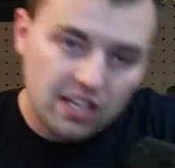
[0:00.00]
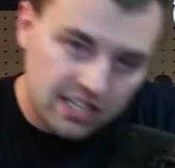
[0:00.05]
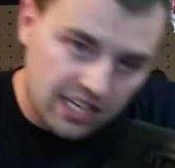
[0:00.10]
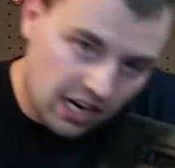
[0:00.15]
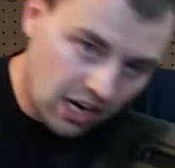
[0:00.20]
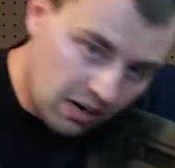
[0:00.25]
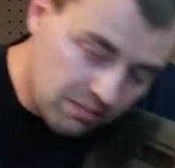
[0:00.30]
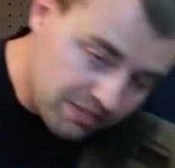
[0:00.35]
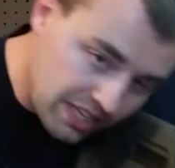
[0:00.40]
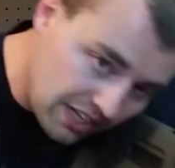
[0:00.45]

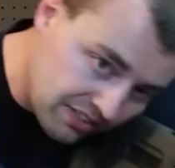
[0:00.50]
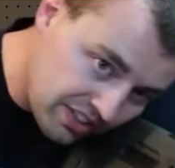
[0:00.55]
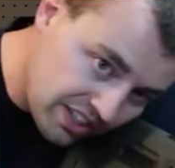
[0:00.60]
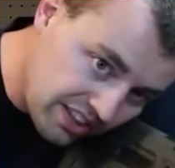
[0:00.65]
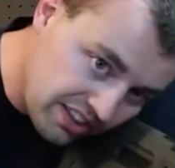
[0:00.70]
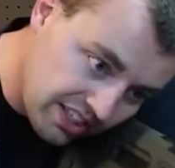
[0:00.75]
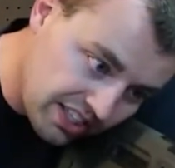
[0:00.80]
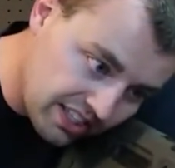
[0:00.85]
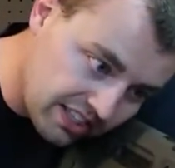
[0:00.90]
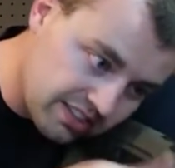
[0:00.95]
Now I'm down
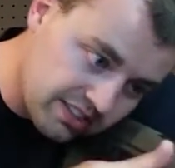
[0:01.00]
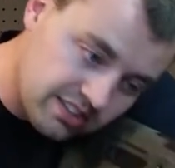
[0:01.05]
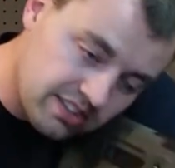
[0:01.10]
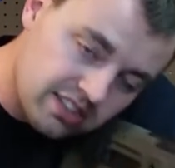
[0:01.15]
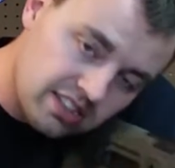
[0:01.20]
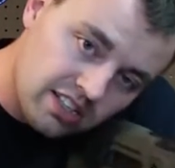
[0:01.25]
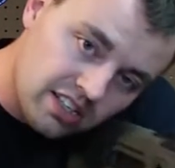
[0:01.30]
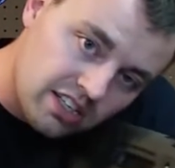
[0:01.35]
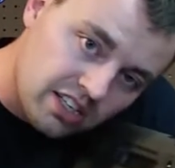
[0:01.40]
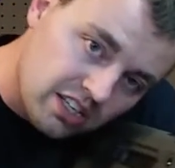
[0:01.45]
like
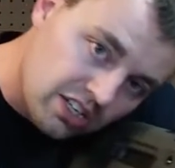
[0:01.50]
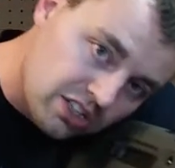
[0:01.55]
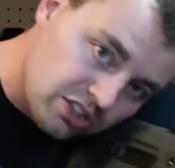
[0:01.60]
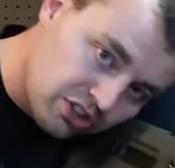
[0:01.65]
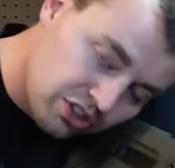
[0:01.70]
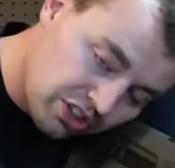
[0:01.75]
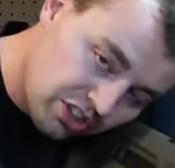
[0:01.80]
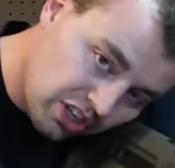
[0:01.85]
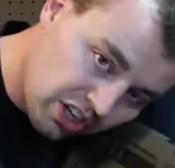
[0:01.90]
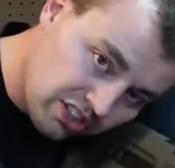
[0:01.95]
this,
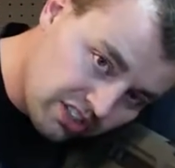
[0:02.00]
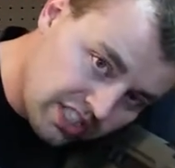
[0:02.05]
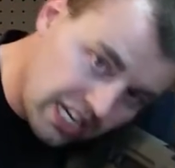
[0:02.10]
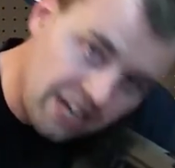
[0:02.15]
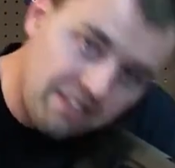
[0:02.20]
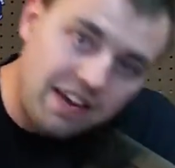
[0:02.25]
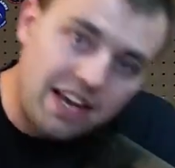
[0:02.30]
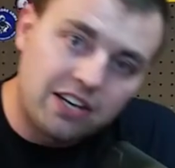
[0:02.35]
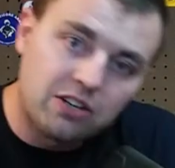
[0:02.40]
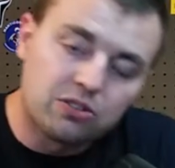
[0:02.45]
so the gun's
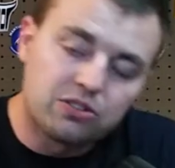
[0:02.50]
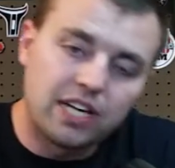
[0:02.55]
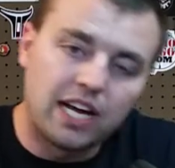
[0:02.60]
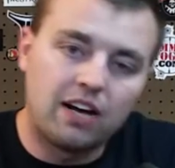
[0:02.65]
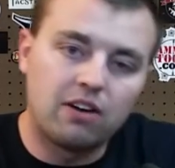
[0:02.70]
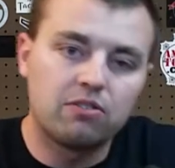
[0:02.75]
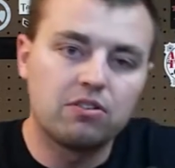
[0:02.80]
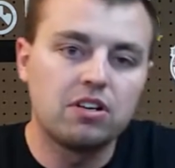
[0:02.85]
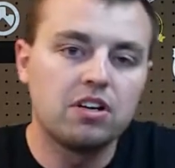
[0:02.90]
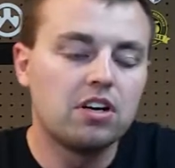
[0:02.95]
kind of angled
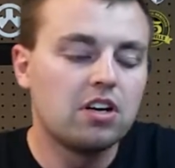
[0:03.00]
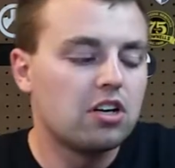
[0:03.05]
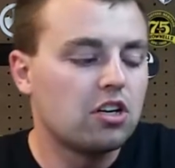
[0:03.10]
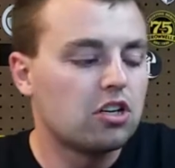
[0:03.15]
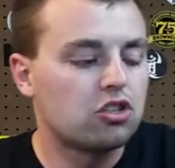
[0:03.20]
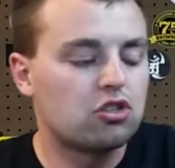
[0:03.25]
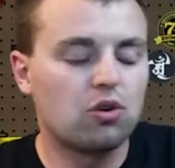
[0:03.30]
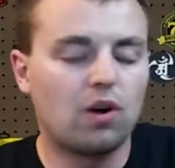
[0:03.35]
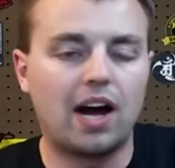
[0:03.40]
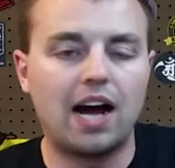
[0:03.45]
down,
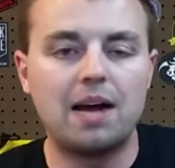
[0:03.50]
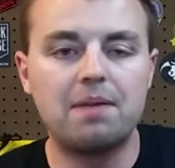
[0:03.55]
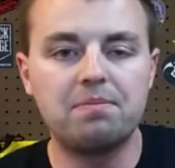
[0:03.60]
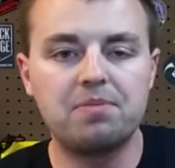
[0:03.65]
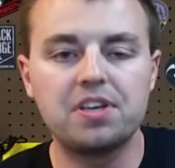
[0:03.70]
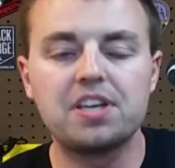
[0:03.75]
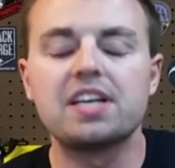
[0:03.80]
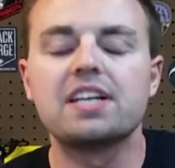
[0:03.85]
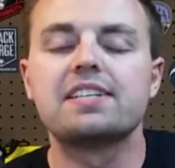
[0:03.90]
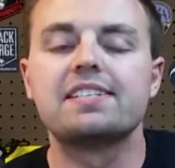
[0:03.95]
so I'm
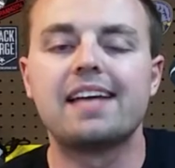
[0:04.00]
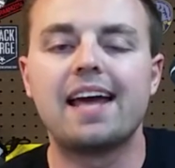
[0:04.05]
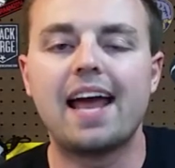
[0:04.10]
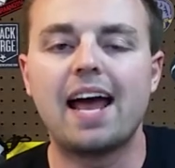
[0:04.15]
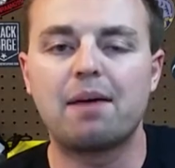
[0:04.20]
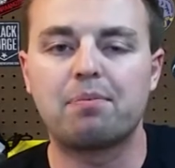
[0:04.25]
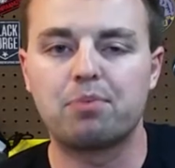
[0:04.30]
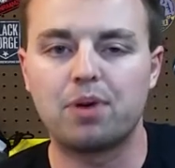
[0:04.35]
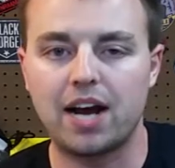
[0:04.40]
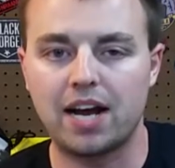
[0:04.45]
thinking
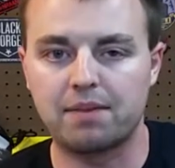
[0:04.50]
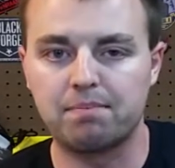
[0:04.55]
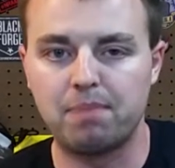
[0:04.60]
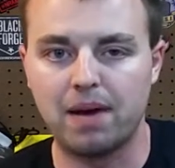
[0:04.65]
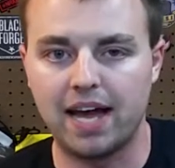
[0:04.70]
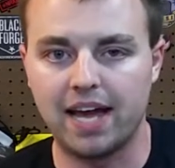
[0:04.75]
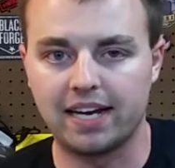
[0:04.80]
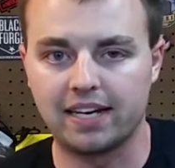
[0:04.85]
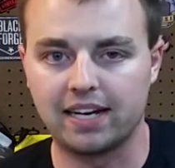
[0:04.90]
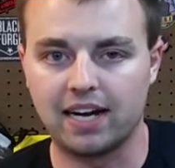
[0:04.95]
tap, rack,
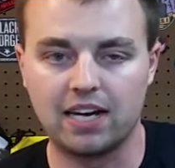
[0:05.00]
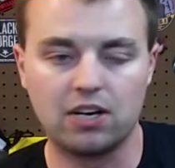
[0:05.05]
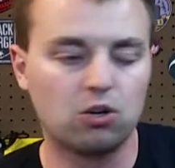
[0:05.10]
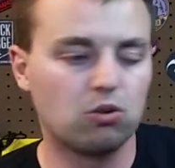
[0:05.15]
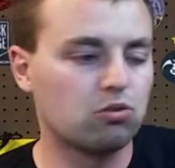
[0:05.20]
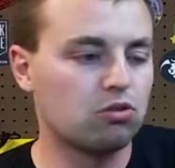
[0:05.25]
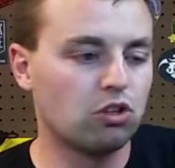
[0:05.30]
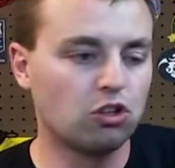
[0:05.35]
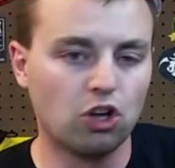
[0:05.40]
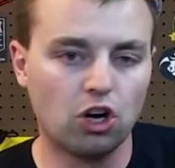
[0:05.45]
bang. I
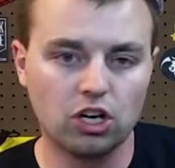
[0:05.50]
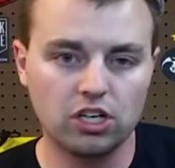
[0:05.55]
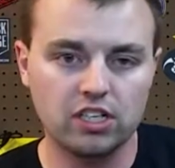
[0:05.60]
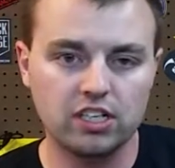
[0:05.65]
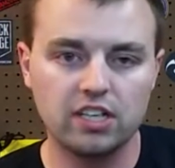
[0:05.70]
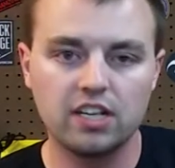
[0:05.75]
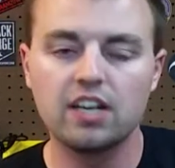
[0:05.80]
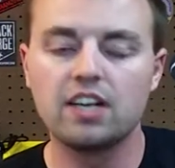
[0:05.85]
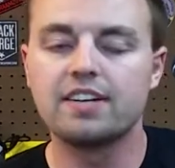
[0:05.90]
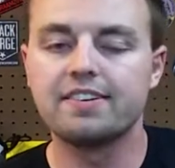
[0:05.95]
don't
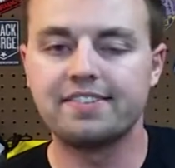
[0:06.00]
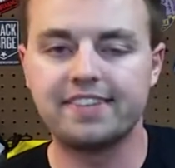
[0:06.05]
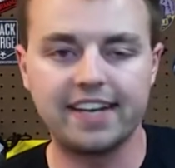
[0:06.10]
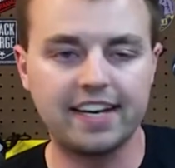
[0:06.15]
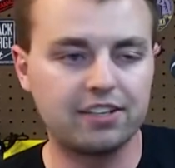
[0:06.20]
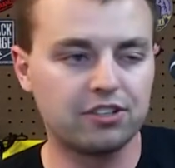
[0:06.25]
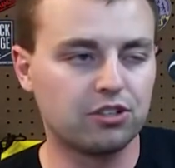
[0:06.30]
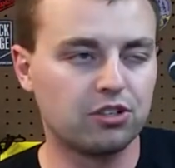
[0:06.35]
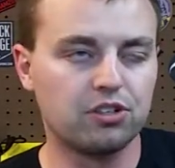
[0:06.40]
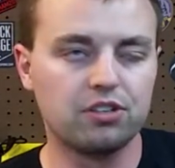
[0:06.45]
look.
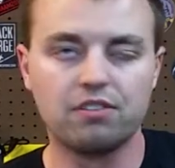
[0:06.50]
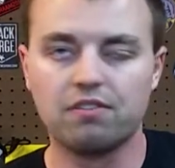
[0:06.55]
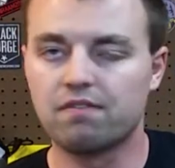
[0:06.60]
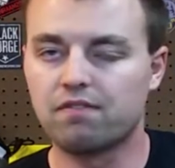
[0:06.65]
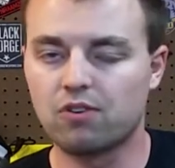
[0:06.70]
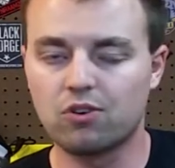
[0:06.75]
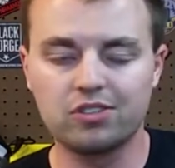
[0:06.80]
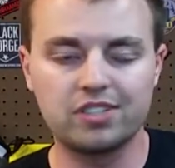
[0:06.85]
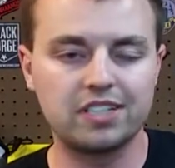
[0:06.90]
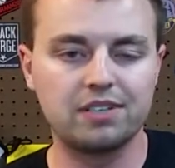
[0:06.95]
Daniel,
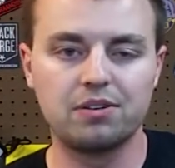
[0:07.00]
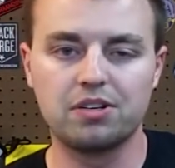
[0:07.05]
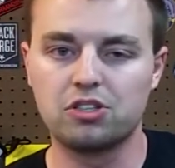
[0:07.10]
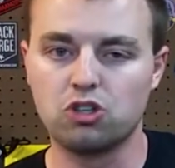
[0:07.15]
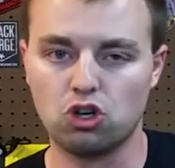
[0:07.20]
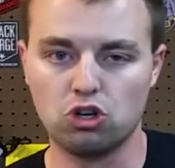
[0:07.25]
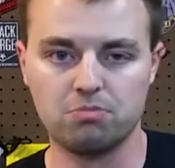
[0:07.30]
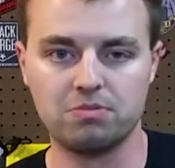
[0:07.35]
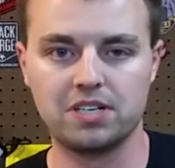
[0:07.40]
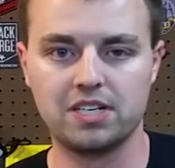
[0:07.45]
first thing you would have
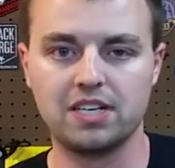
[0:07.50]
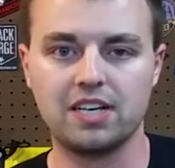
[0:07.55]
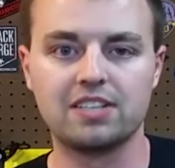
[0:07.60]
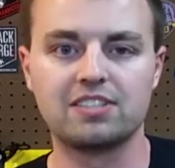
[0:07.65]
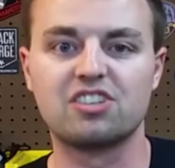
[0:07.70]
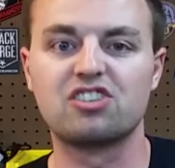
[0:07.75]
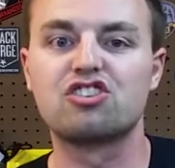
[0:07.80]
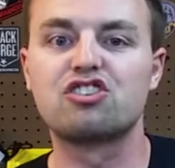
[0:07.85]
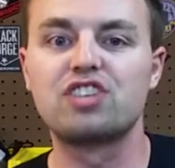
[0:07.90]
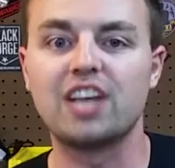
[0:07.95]
told me
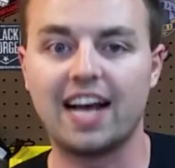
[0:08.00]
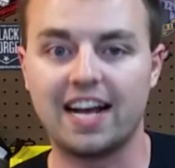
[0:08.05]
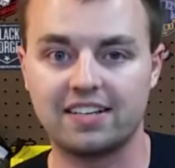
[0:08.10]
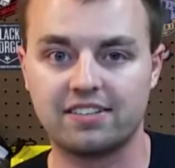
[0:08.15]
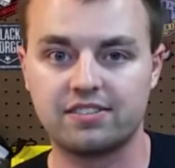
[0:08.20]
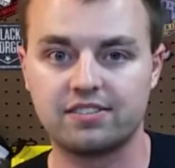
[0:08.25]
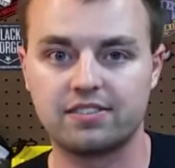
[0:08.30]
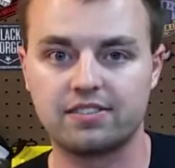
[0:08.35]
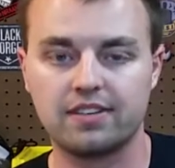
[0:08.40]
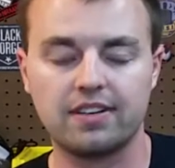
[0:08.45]
is
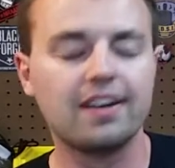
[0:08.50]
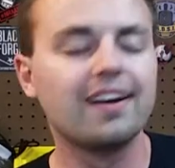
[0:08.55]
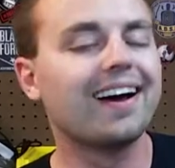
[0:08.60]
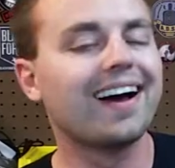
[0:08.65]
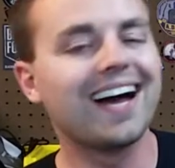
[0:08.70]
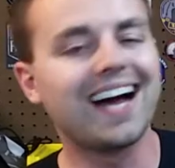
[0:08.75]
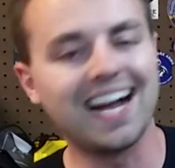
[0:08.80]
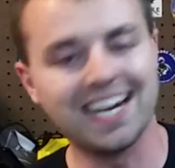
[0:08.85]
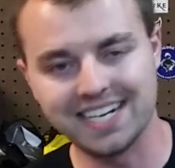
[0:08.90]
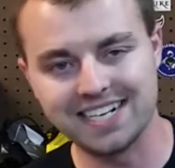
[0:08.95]
assess.
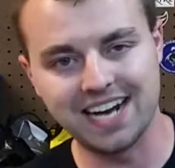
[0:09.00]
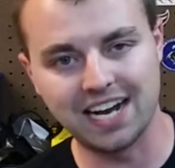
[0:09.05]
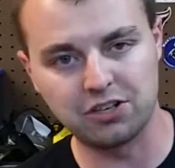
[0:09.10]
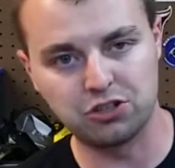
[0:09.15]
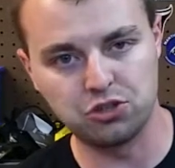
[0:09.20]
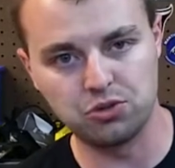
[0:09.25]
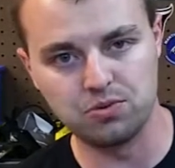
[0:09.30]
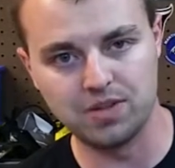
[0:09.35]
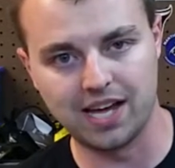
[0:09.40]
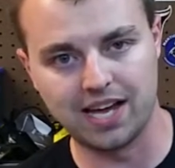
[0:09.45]
I did
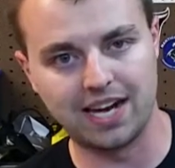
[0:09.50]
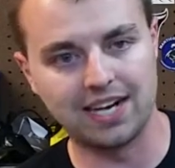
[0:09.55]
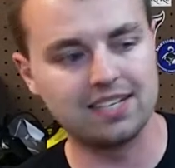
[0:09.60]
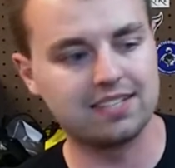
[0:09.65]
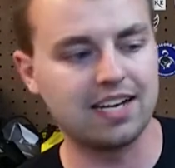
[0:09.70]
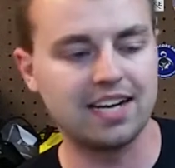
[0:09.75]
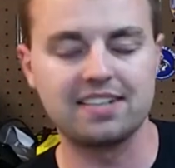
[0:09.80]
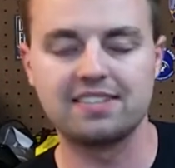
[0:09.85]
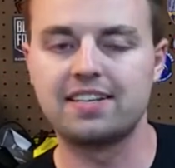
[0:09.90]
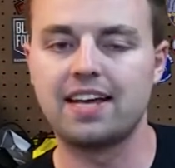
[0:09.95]
not do that. I
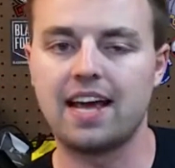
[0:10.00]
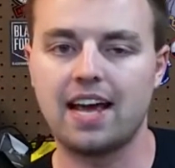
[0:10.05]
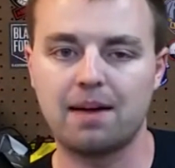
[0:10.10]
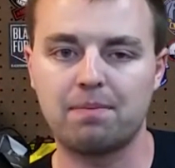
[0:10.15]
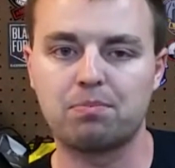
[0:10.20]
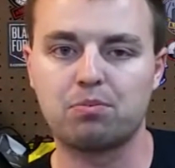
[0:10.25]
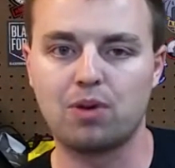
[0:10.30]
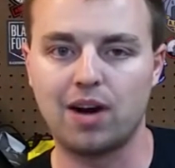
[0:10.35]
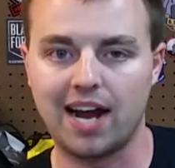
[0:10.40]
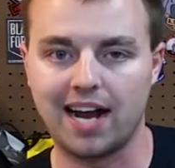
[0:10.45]
decided
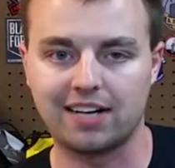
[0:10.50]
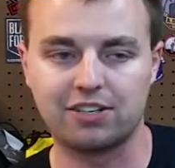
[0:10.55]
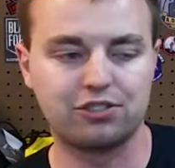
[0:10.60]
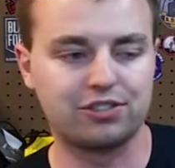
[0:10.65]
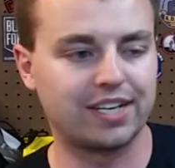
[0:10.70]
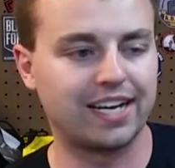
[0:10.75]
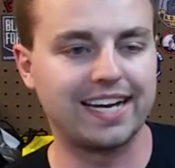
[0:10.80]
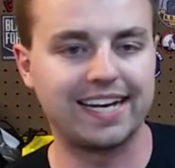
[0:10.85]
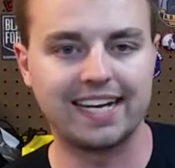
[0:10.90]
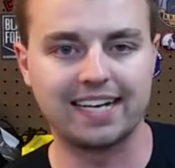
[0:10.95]
tap, rack,
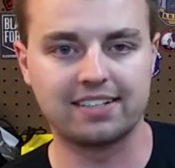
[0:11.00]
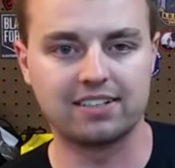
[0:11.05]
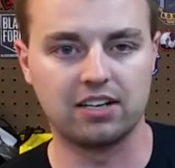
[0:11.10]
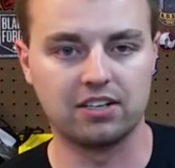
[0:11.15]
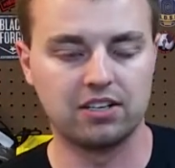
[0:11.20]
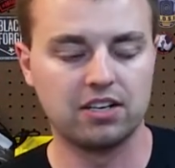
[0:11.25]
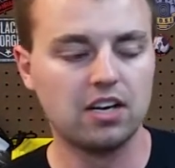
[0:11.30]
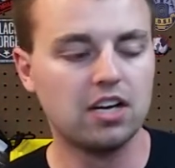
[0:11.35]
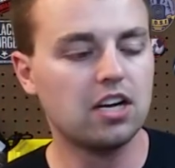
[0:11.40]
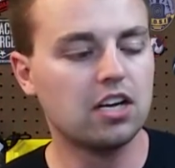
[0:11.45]
just like a handgun.
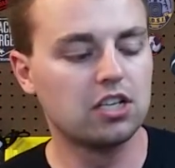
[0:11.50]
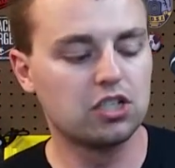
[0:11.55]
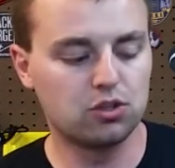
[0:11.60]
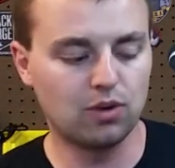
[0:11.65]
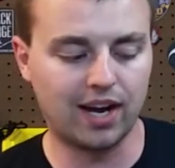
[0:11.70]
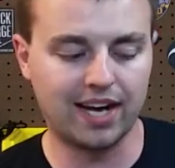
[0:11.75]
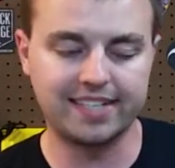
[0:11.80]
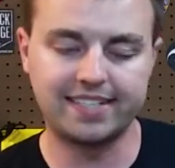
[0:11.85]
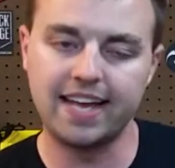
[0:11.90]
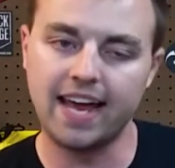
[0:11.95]

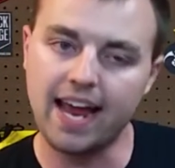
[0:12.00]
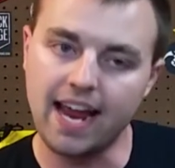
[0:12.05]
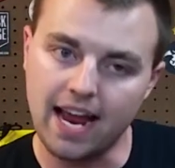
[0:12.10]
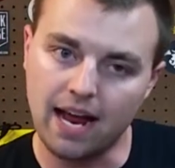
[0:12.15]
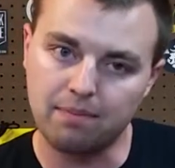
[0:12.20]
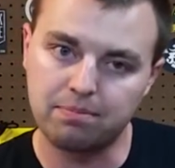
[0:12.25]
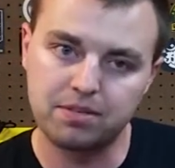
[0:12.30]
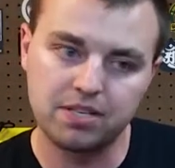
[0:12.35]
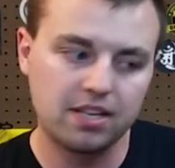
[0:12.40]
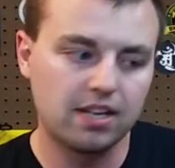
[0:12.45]
So I
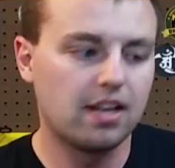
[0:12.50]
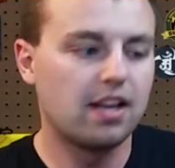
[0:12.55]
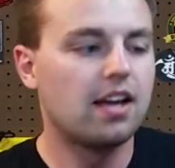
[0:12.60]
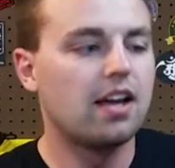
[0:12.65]
tapped.